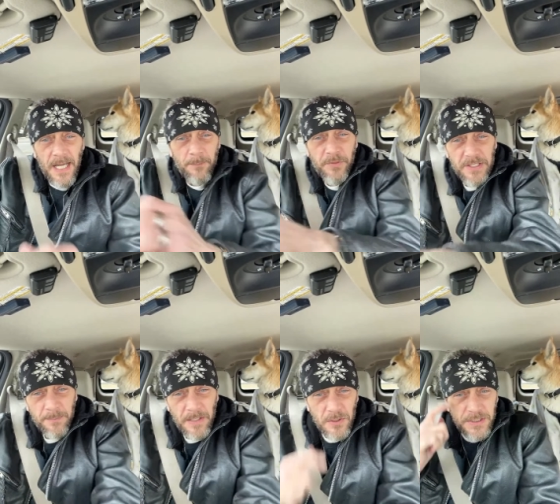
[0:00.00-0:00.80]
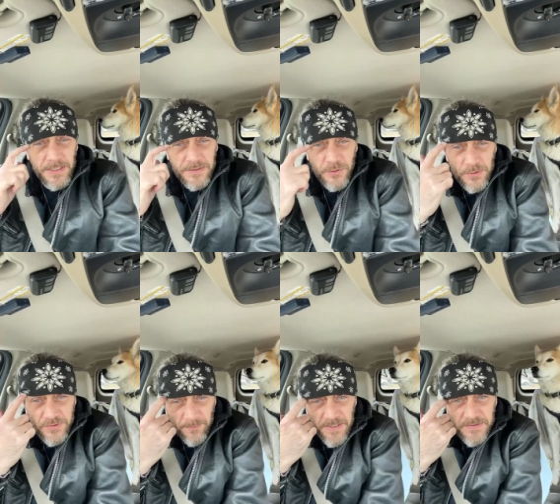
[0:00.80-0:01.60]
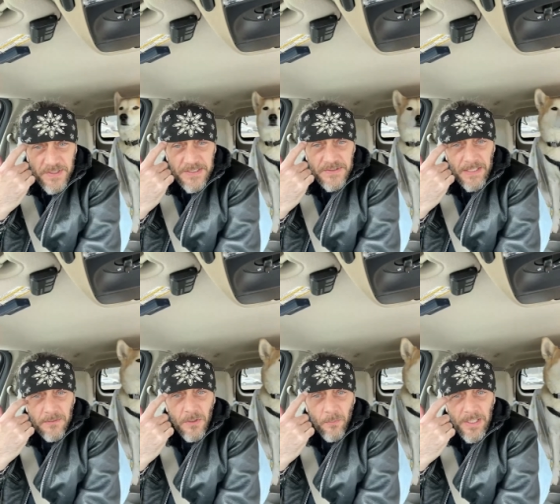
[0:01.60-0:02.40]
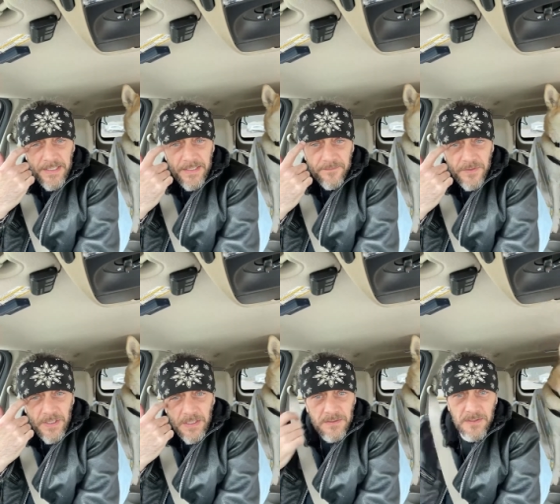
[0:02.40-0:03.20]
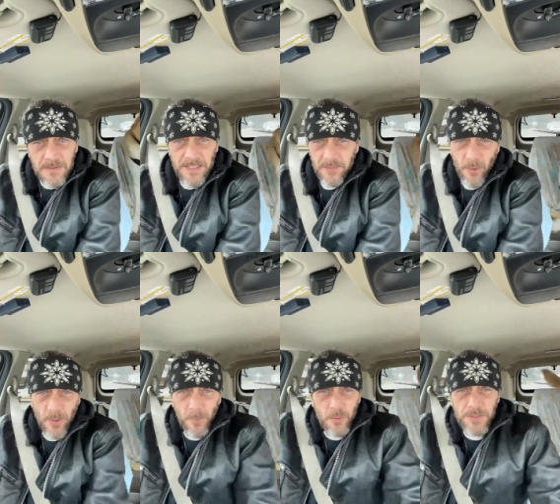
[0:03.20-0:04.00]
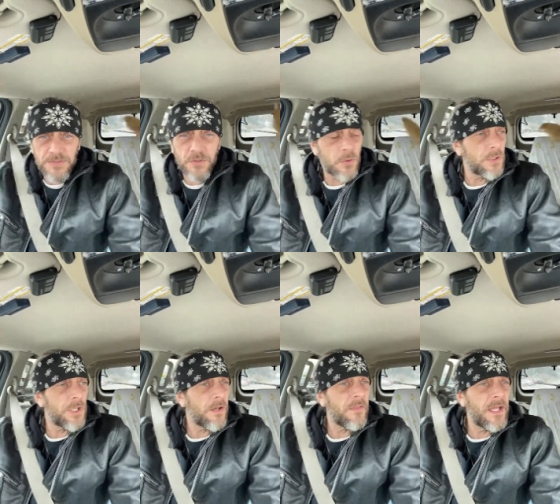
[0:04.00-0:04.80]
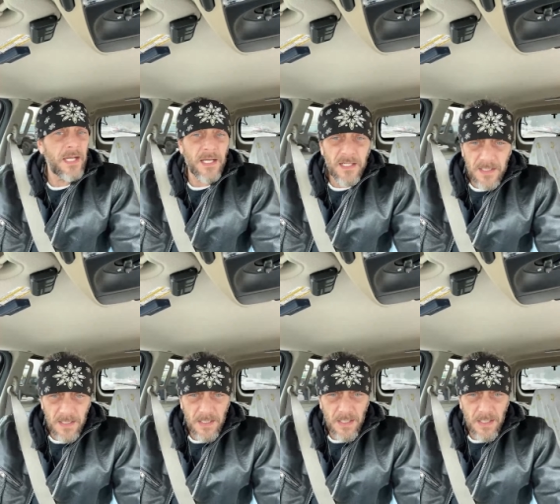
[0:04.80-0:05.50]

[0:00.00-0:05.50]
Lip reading: I'm thinking about looking into it. Some of these things, I don't know why I never, like Rumble, Discord, none of that.